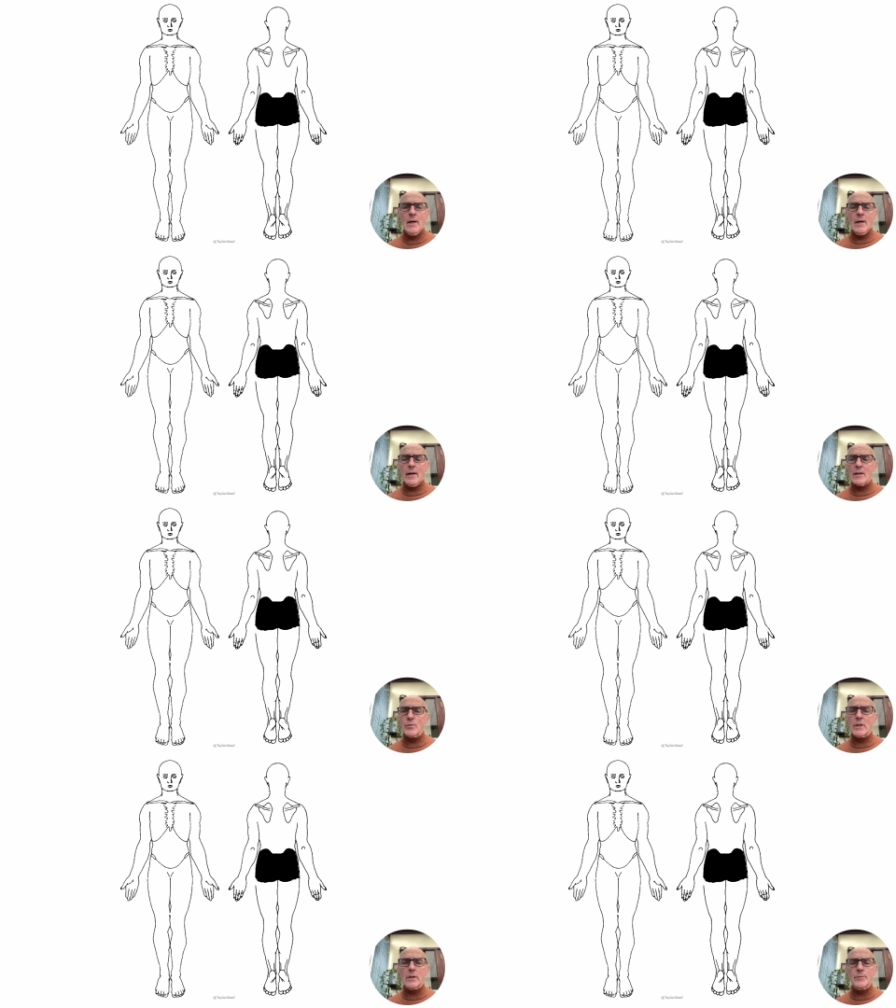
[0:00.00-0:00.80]
And as
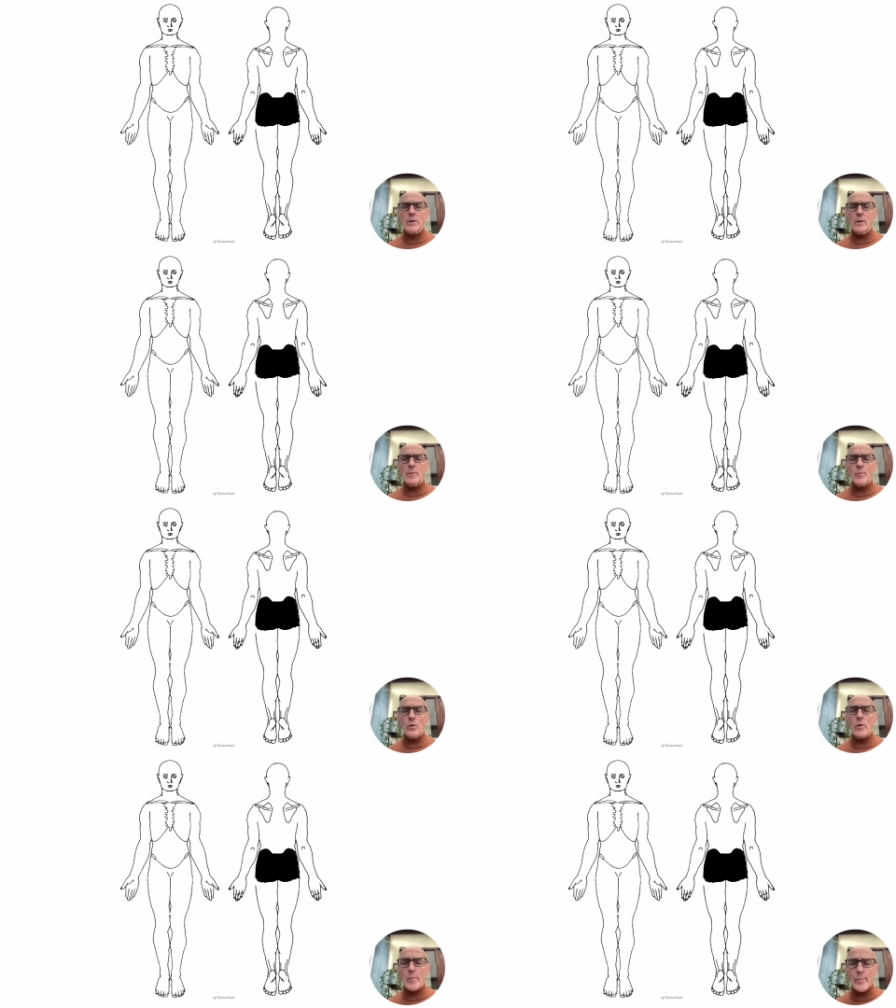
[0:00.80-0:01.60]
we come to learn
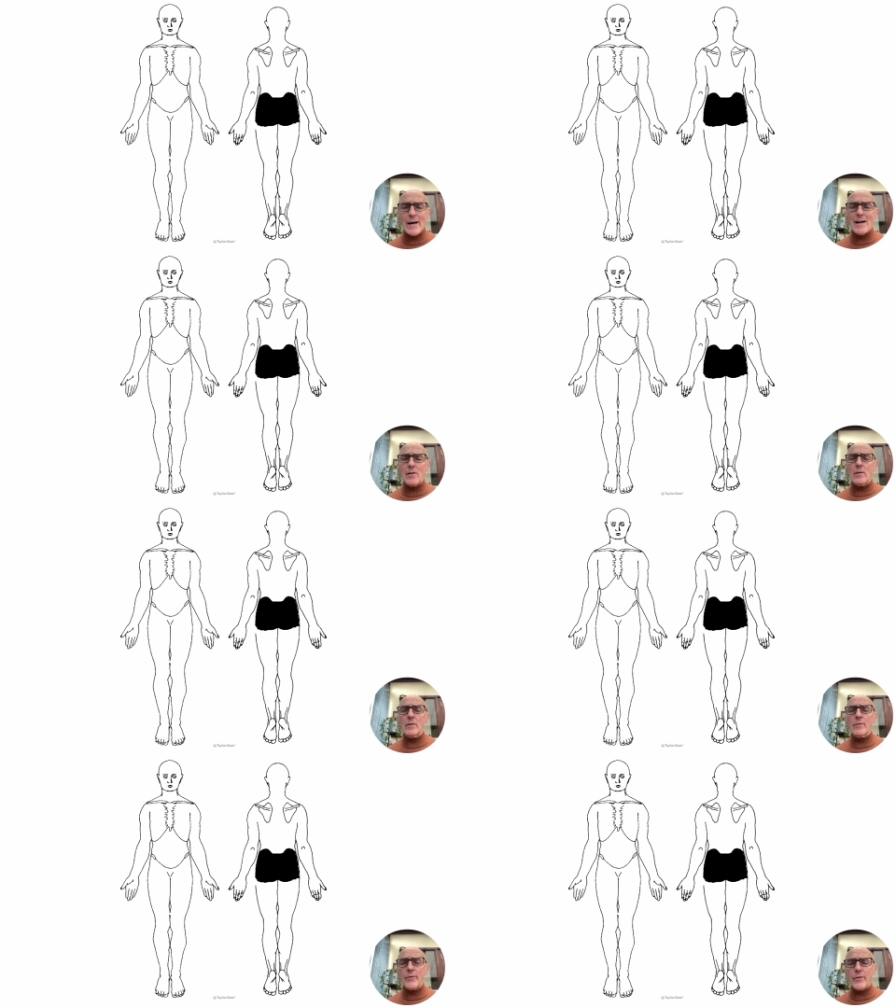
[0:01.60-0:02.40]
more
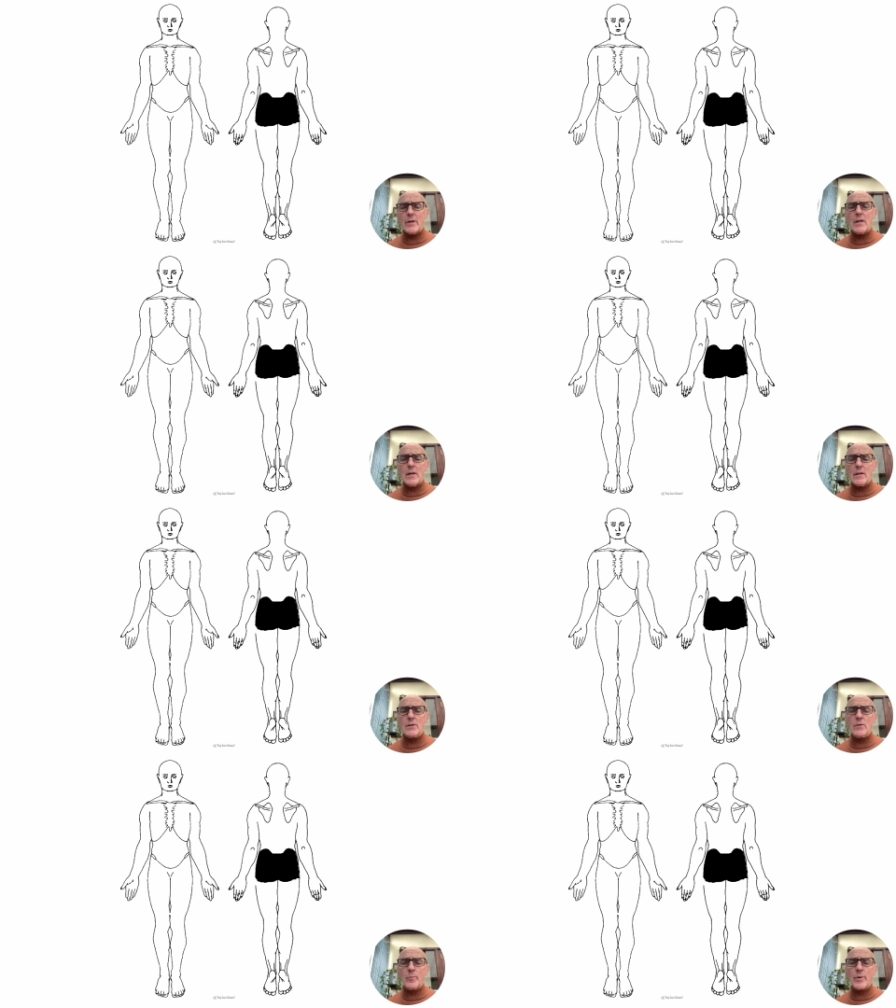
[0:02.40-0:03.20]
about the uh,
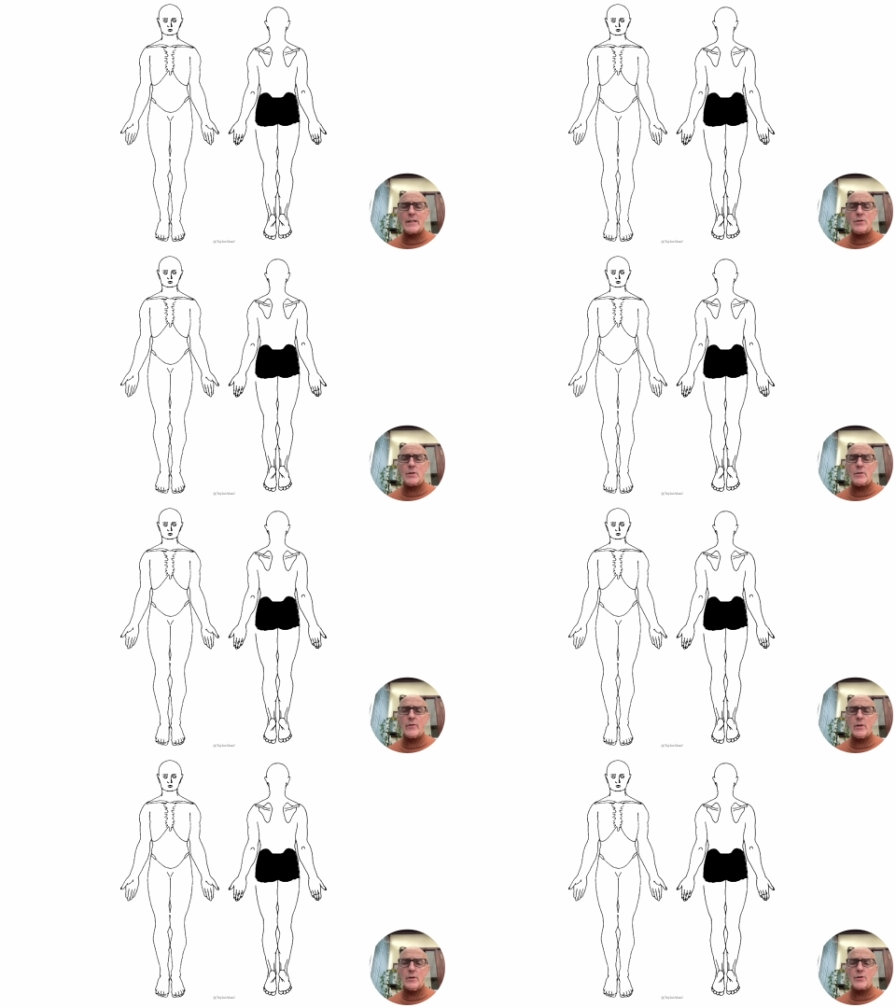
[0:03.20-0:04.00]
sort of branches of the
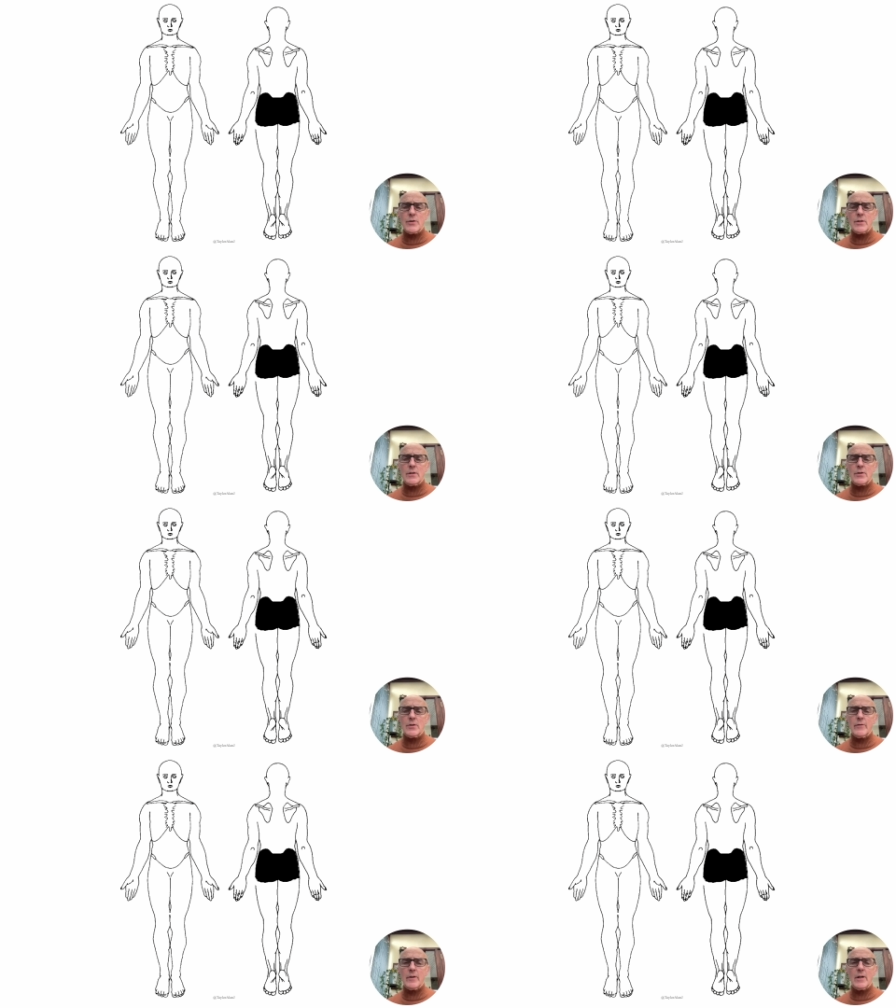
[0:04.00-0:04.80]
arteries that
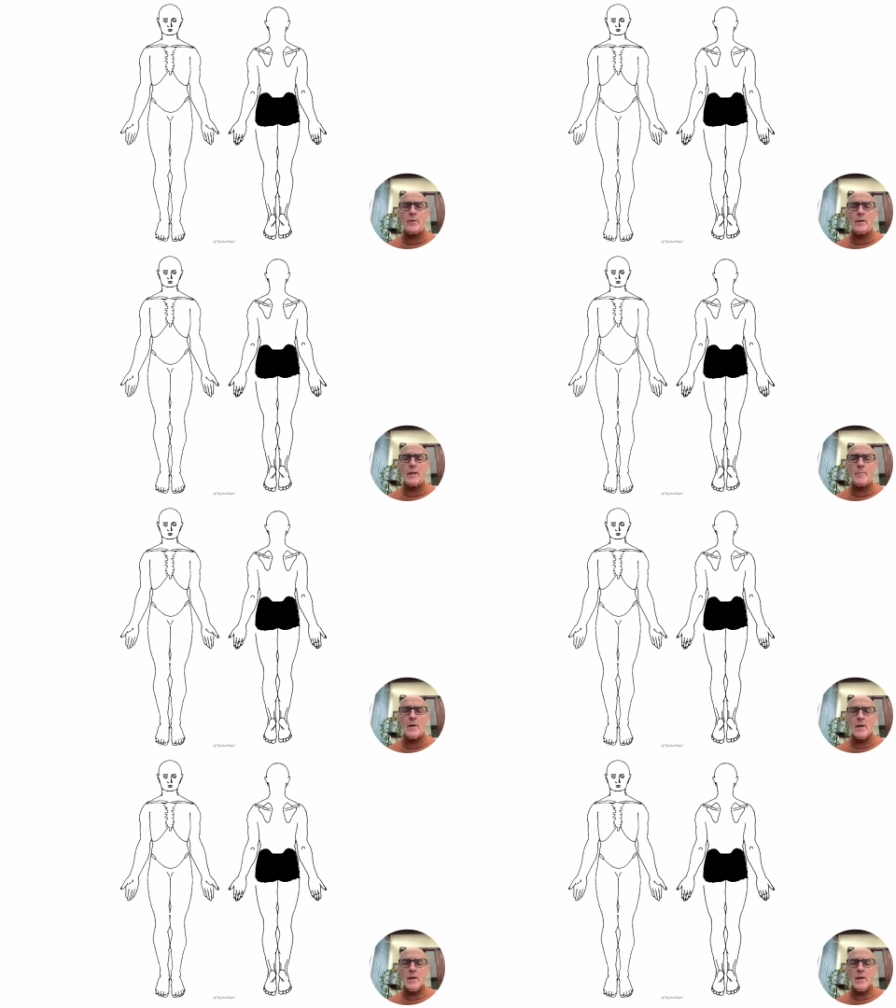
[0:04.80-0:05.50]
serve the lower limb,